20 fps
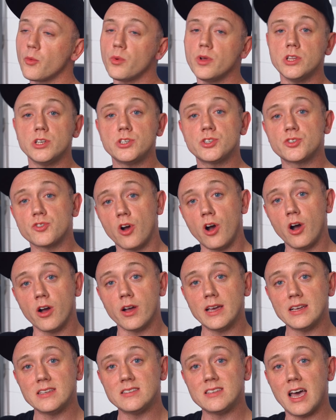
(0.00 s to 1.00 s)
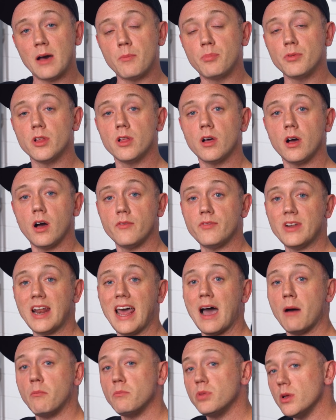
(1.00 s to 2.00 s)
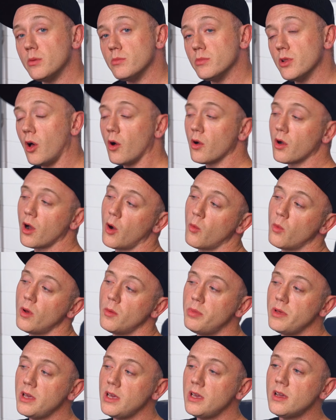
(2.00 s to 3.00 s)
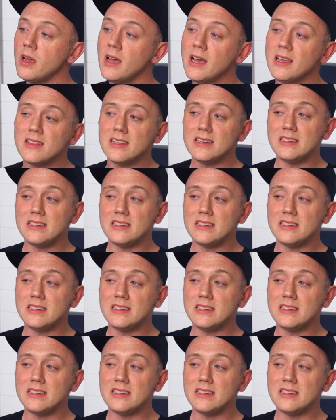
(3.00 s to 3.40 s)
really strong example of an emblem logo would be the